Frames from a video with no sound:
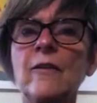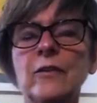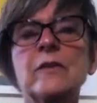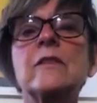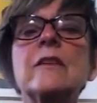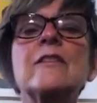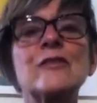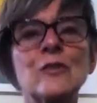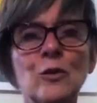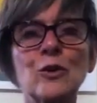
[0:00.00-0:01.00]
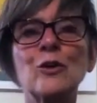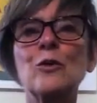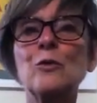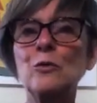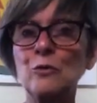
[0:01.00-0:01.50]
This is
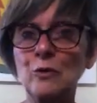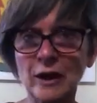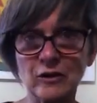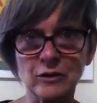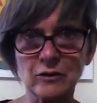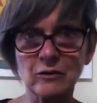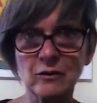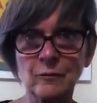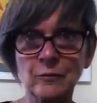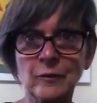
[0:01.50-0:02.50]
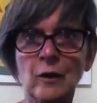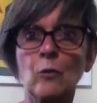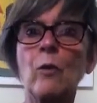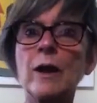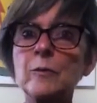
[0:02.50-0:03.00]
historical record.
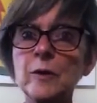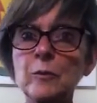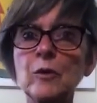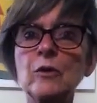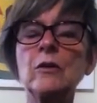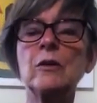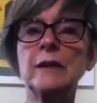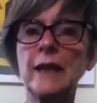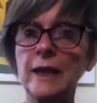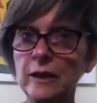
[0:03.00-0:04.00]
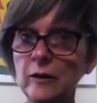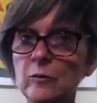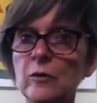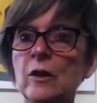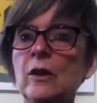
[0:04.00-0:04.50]
White people
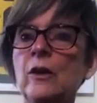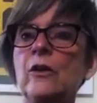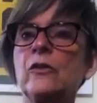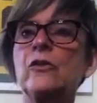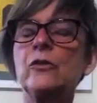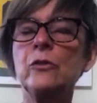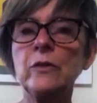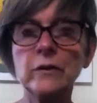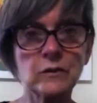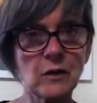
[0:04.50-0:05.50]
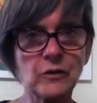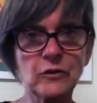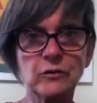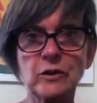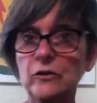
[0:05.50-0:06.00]
came to this
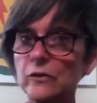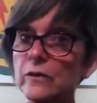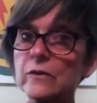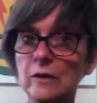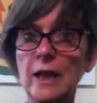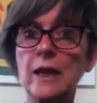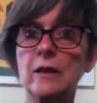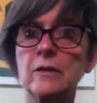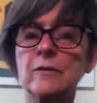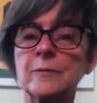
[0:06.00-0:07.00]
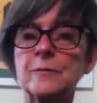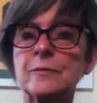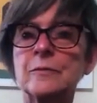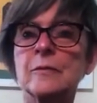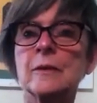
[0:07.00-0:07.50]
country, to this land,
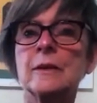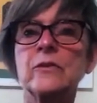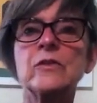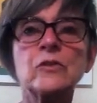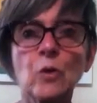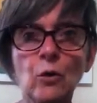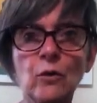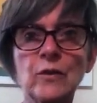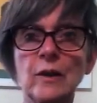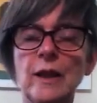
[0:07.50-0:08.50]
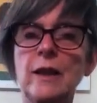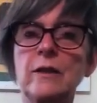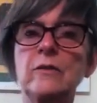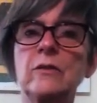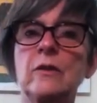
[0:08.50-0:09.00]
stole the
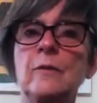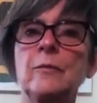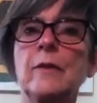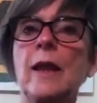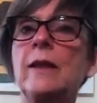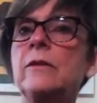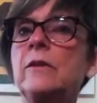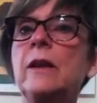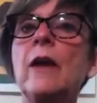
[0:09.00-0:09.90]
land, and did